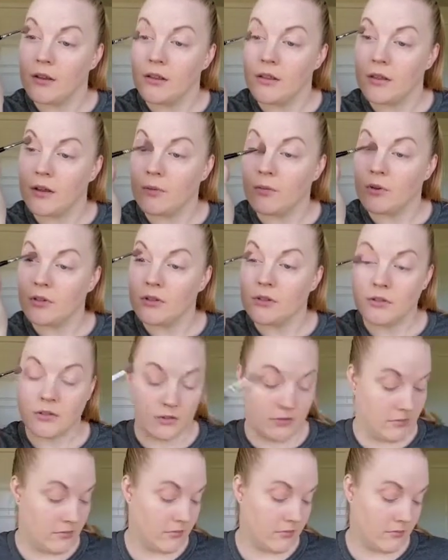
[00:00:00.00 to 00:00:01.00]
it will
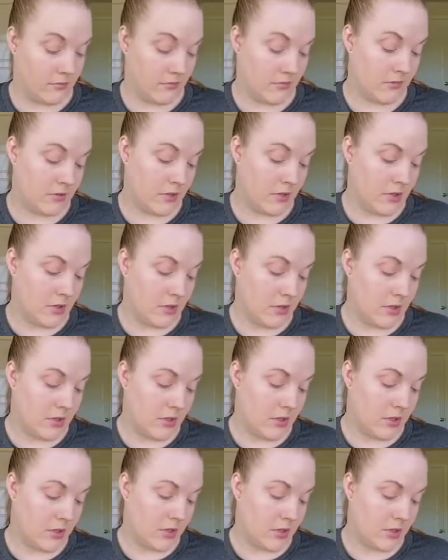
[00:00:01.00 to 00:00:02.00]

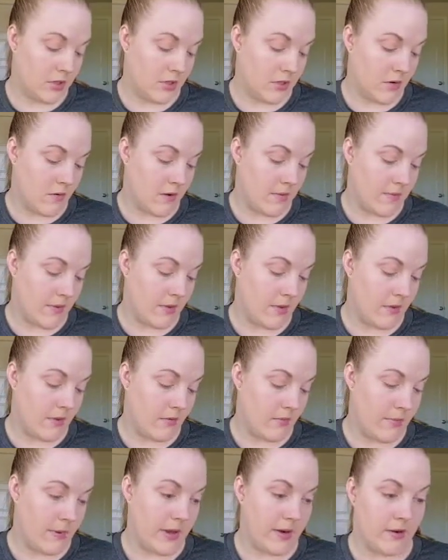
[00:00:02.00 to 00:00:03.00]
show up a little
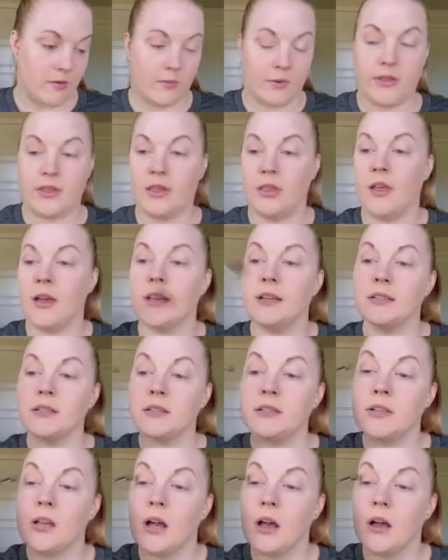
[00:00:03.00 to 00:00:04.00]
better with less